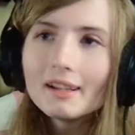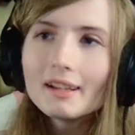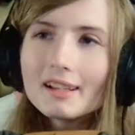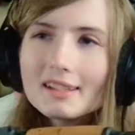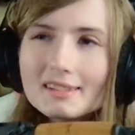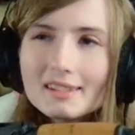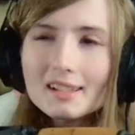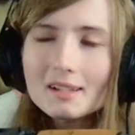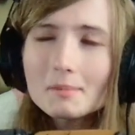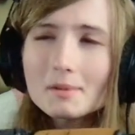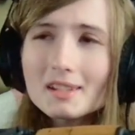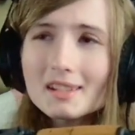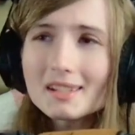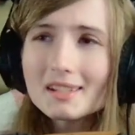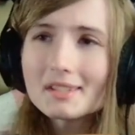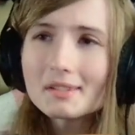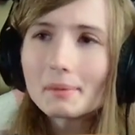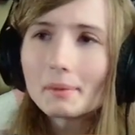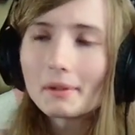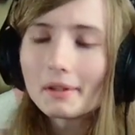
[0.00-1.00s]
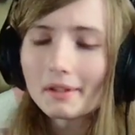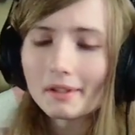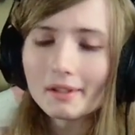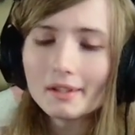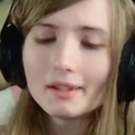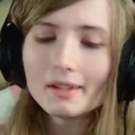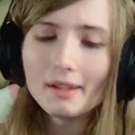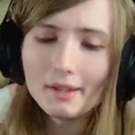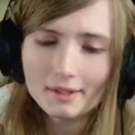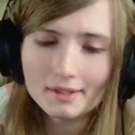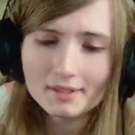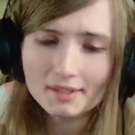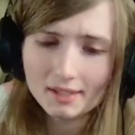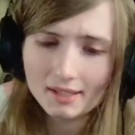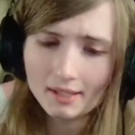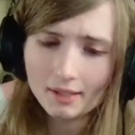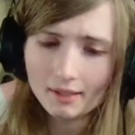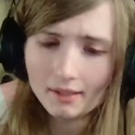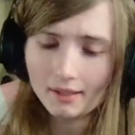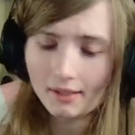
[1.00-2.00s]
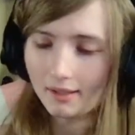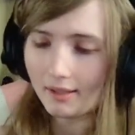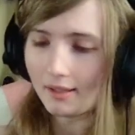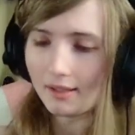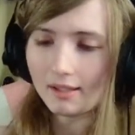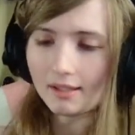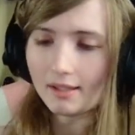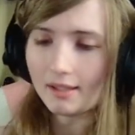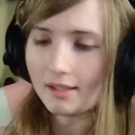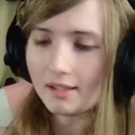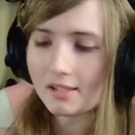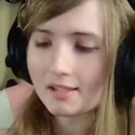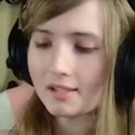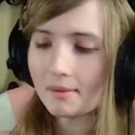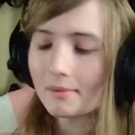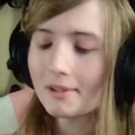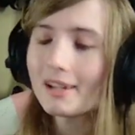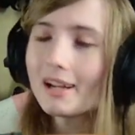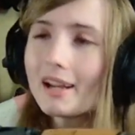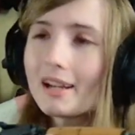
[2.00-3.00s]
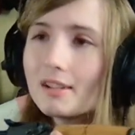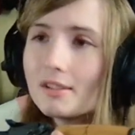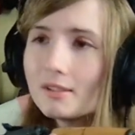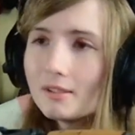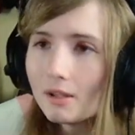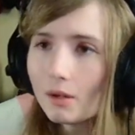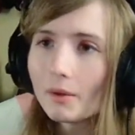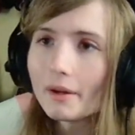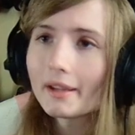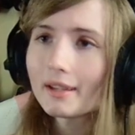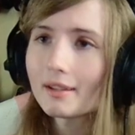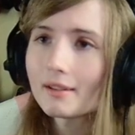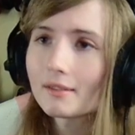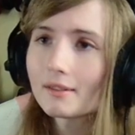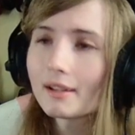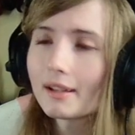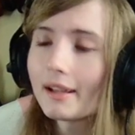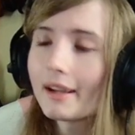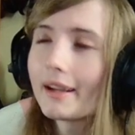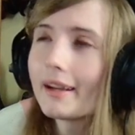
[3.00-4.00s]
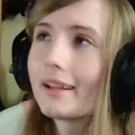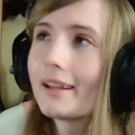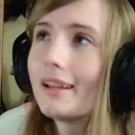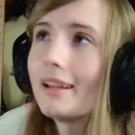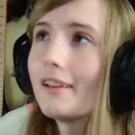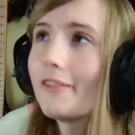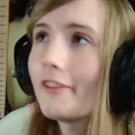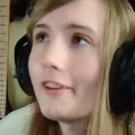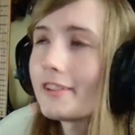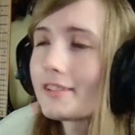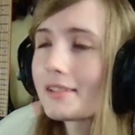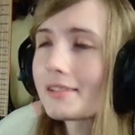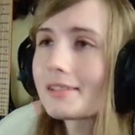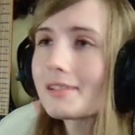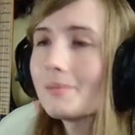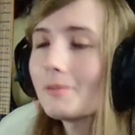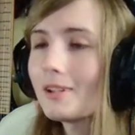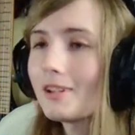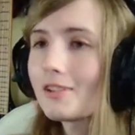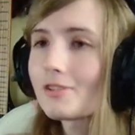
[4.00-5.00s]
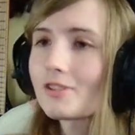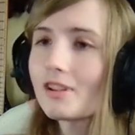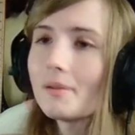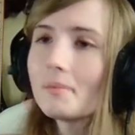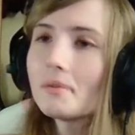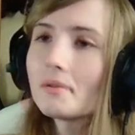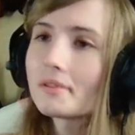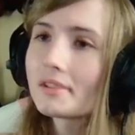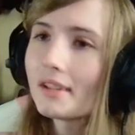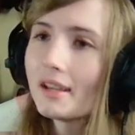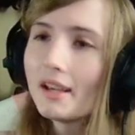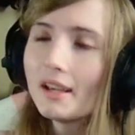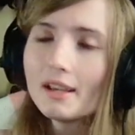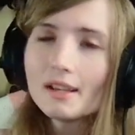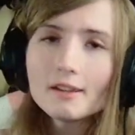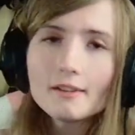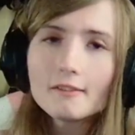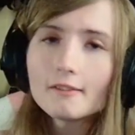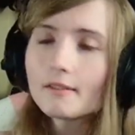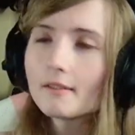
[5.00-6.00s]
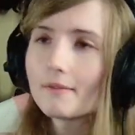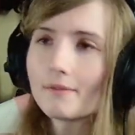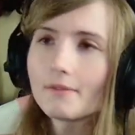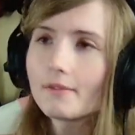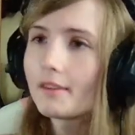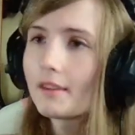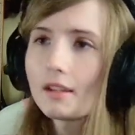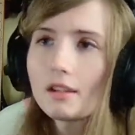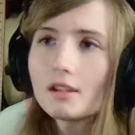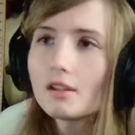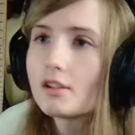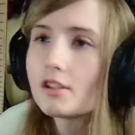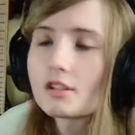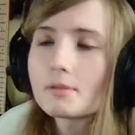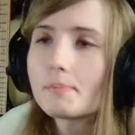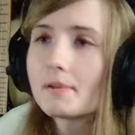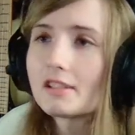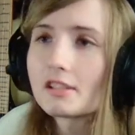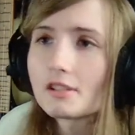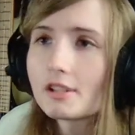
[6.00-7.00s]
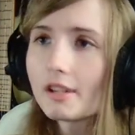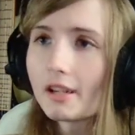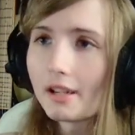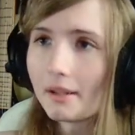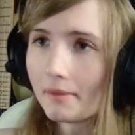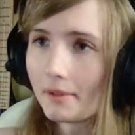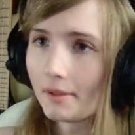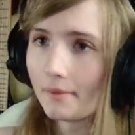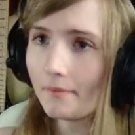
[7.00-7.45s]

It's gonna be this one. This thing is something I know I can rely on, and if it does give me any troubles, you just beat the shit out of it.